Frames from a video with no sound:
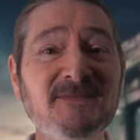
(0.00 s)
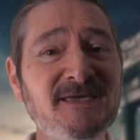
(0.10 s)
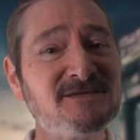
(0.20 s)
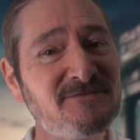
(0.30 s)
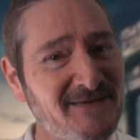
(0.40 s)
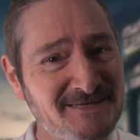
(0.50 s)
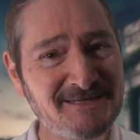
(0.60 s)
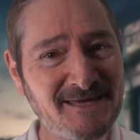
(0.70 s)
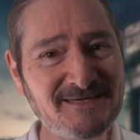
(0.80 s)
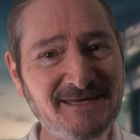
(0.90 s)
is
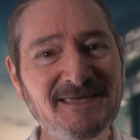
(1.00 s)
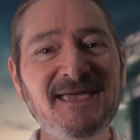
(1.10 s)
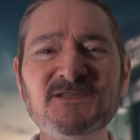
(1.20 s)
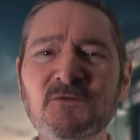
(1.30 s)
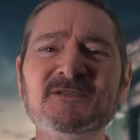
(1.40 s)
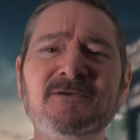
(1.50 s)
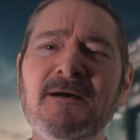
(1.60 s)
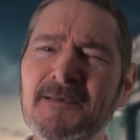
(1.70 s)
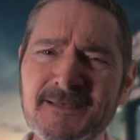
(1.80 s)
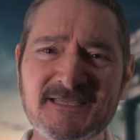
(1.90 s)
fascinating, it's also
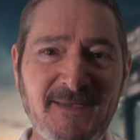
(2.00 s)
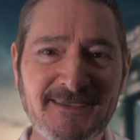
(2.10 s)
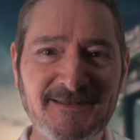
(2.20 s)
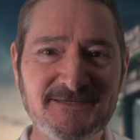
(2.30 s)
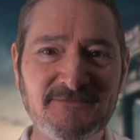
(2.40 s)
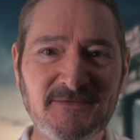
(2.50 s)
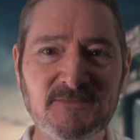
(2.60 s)
highly speculative.